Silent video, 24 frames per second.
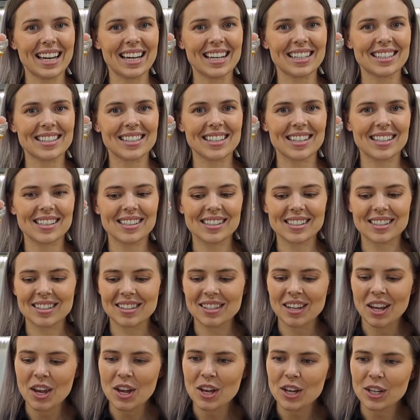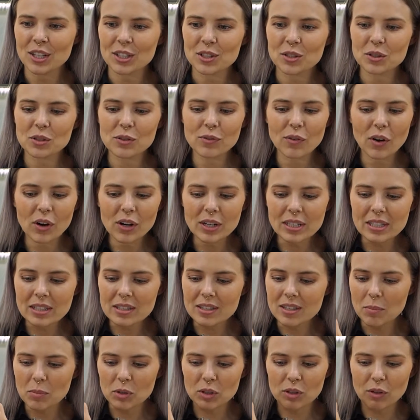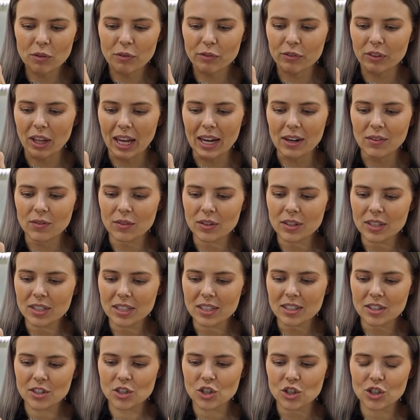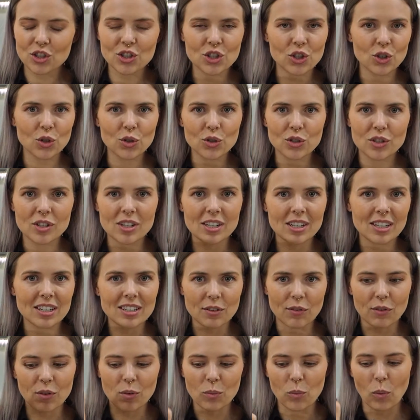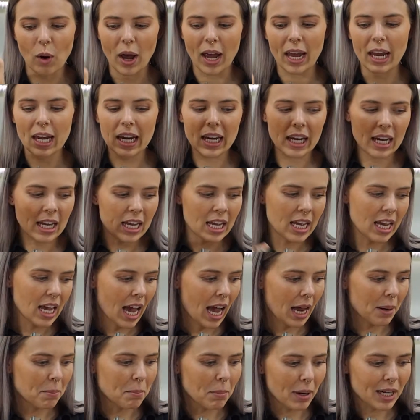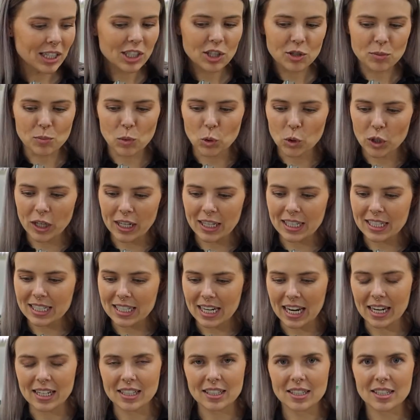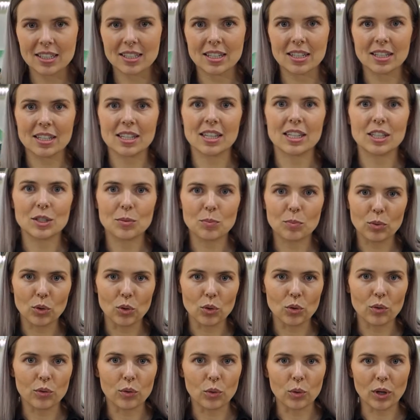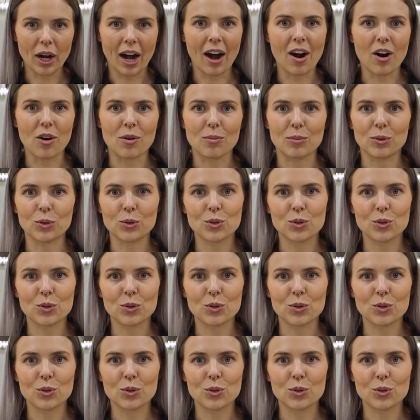essence. So it's very similar flavors, just used in a different way and much more condensed into this beautiful caramel